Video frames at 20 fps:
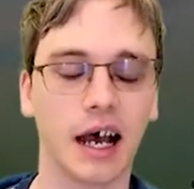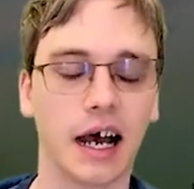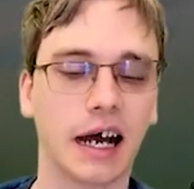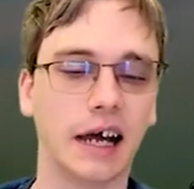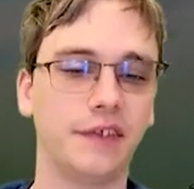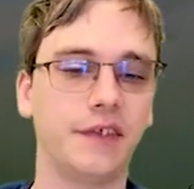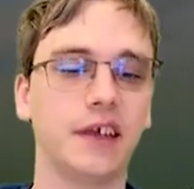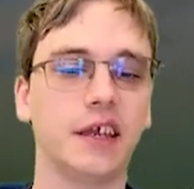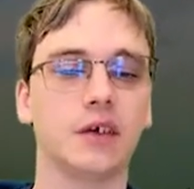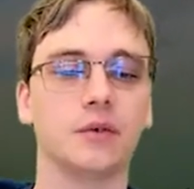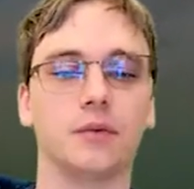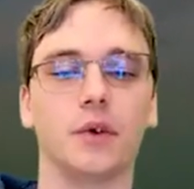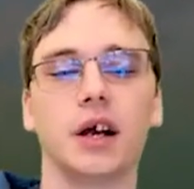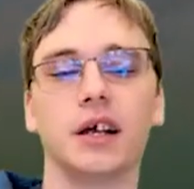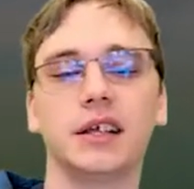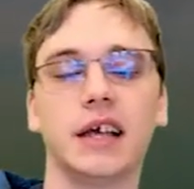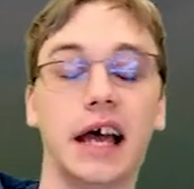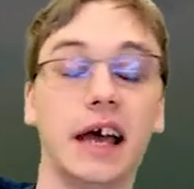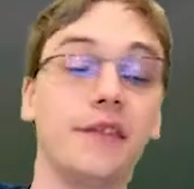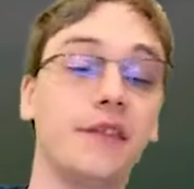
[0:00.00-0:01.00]
I think
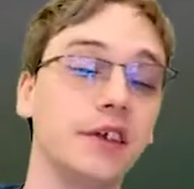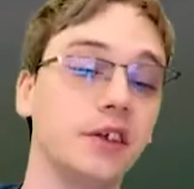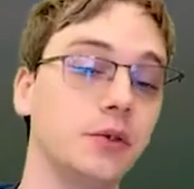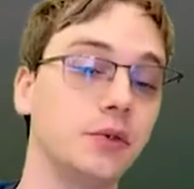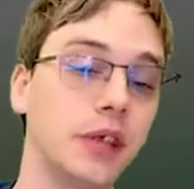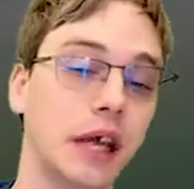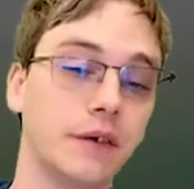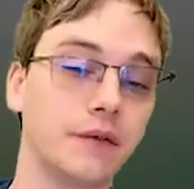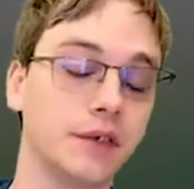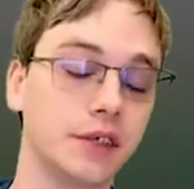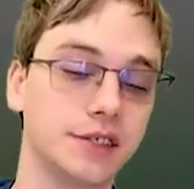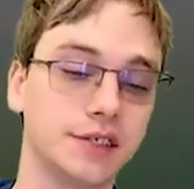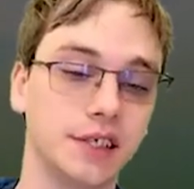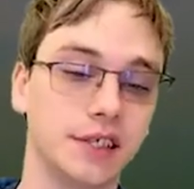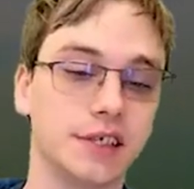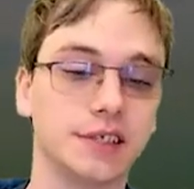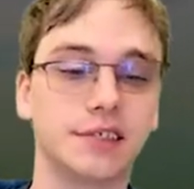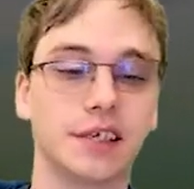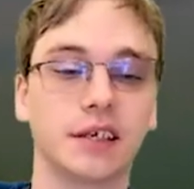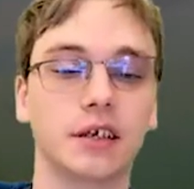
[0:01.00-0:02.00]
you definitely see
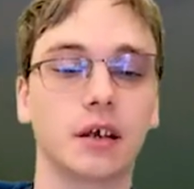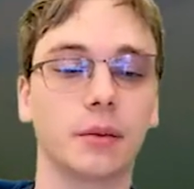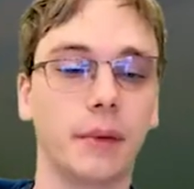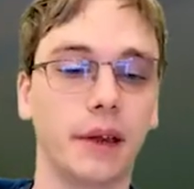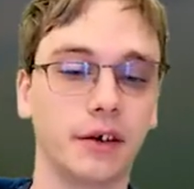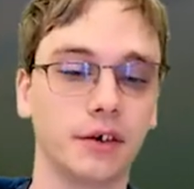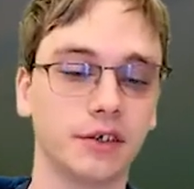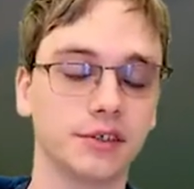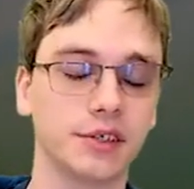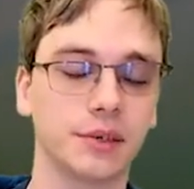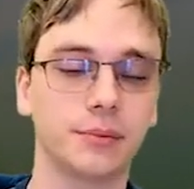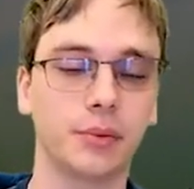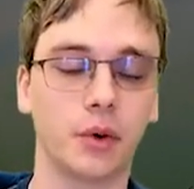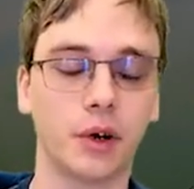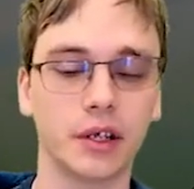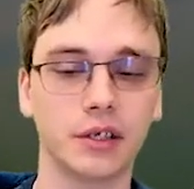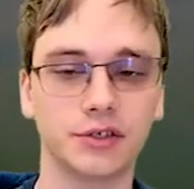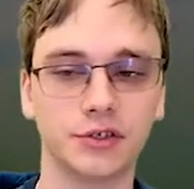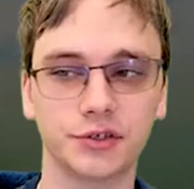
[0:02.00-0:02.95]
this in Commander at some point,